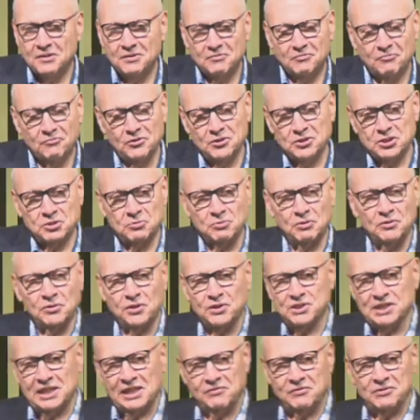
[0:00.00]
1 Corinthians
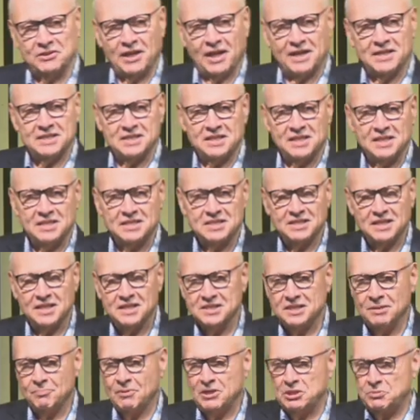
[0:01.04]
11:19 says
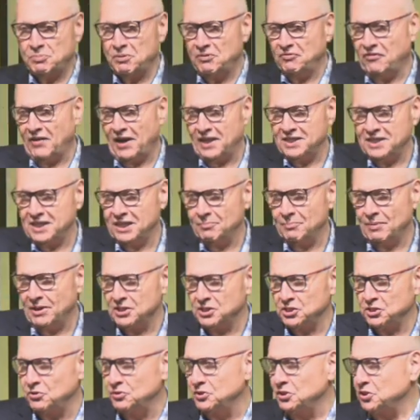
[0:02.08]
there must be fighting
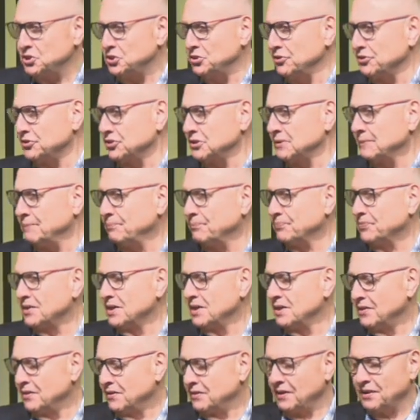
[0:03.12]
amongst you in the church,
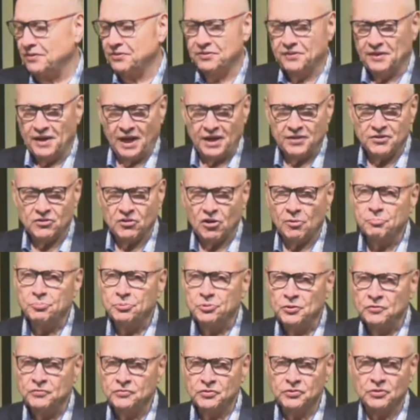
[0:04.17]
that they that are
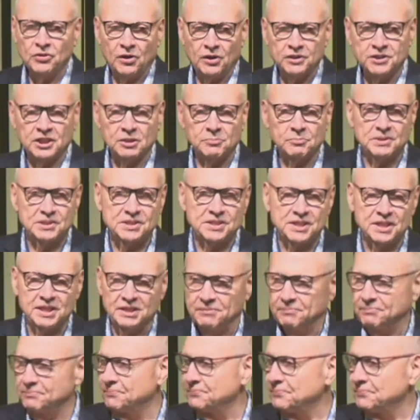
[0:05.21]
approved of God can be seen.